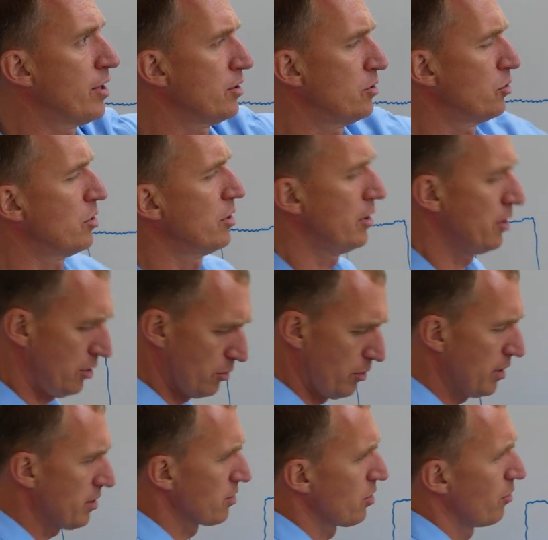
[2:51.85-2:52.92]
There's usually
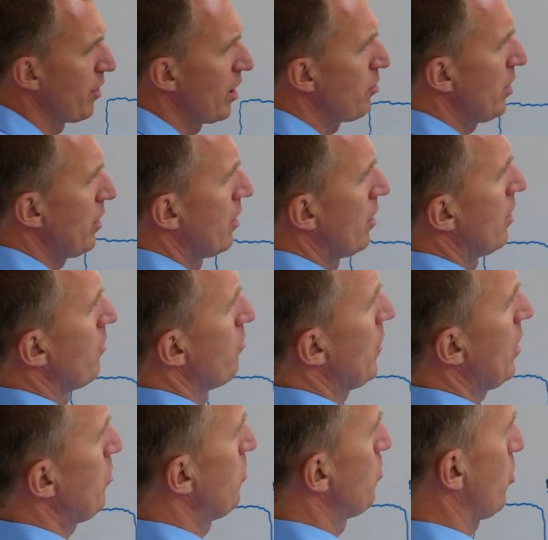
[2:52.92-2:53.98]
hysteresis. So maybe
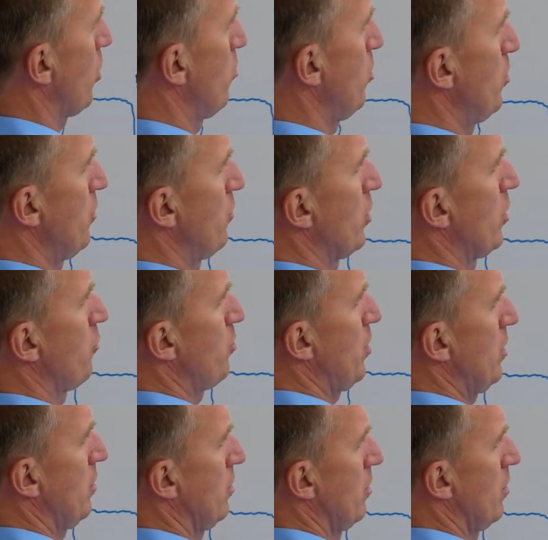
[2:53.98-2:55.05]
it would
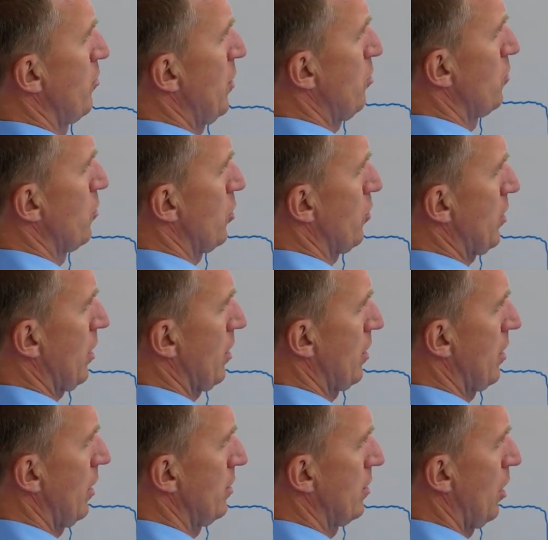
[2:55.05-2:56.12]
have
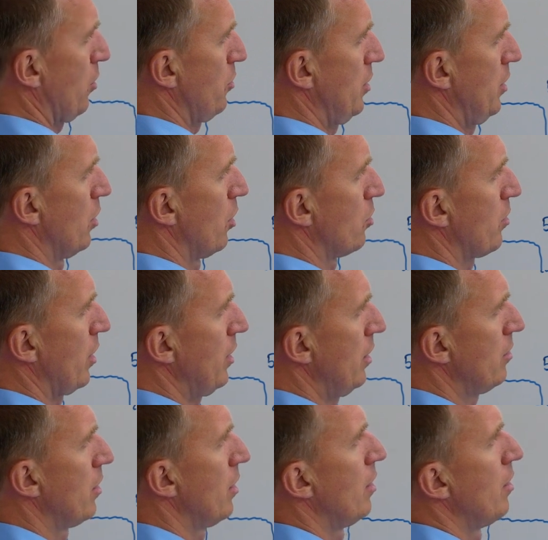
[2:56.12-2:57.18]
gone down here
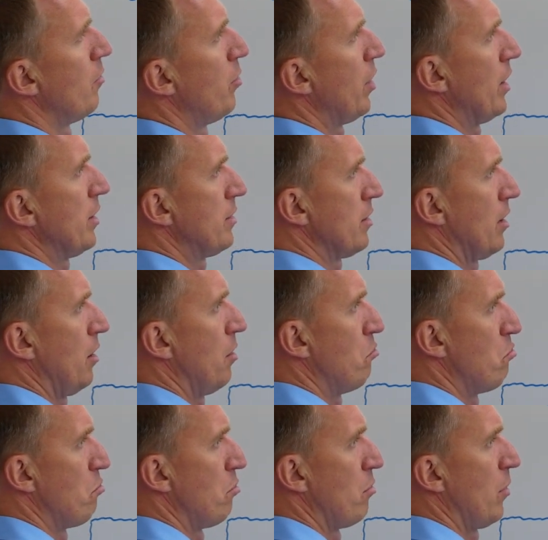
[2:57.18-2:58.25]
already. But,
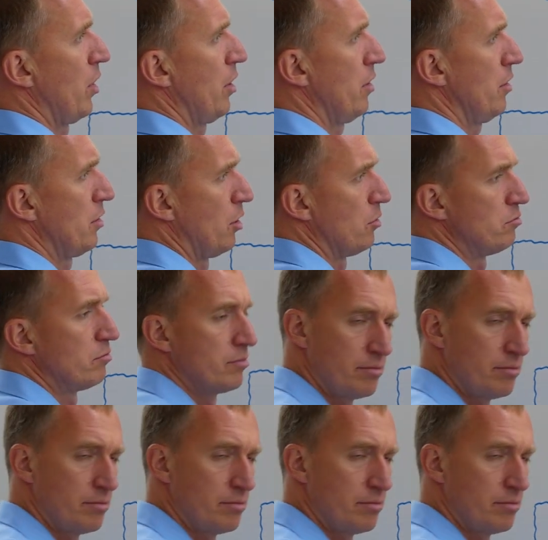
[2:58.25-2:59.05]
you know,